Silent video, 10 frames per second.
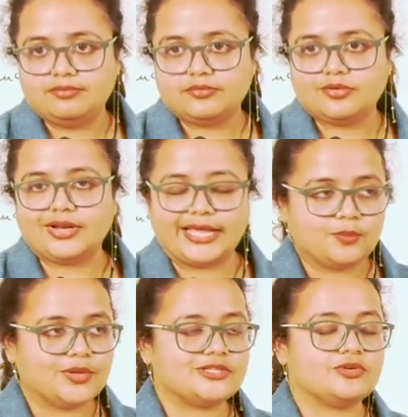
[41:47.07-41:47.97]
So
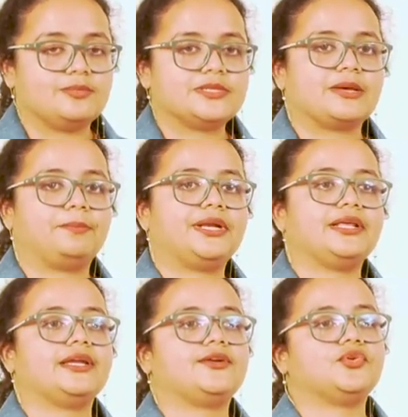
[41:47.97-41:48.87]
likewise, you will be
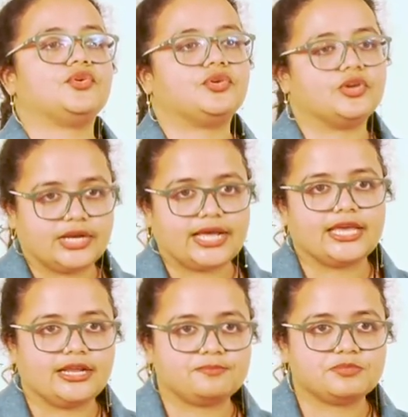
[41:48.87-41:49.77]
submitting it to your
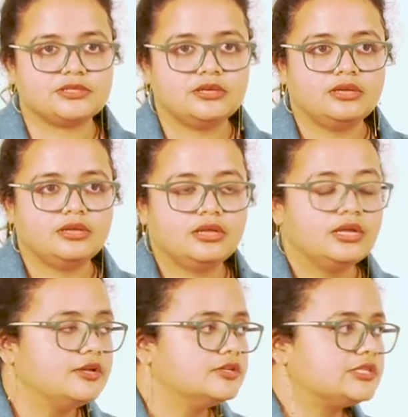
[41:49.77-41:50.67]
higher ups.
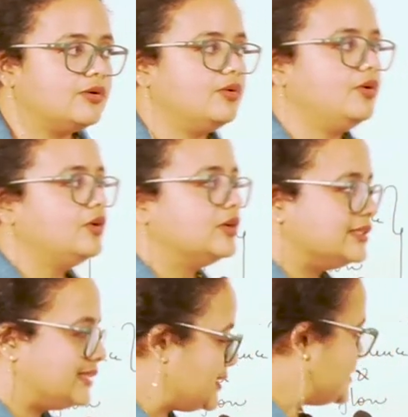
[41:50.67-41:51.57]
So
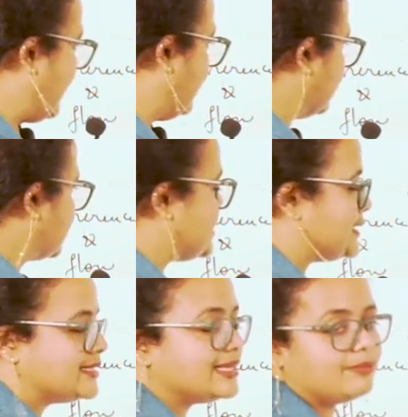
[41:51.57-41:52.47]
just they are
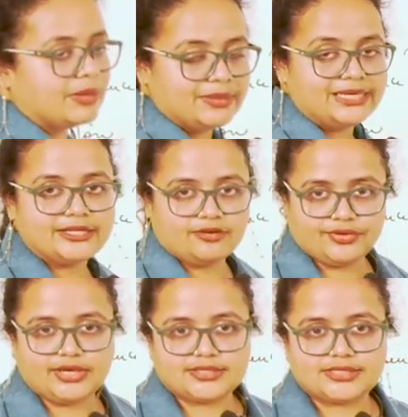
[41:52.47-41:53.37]
testing the same ability of
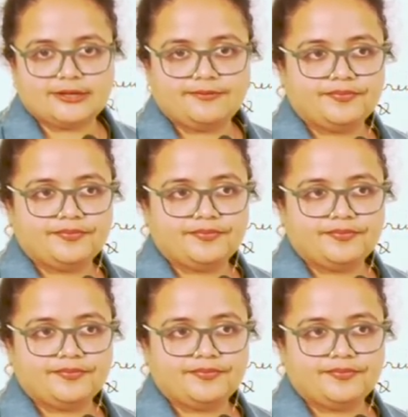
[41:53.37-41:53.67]
yours.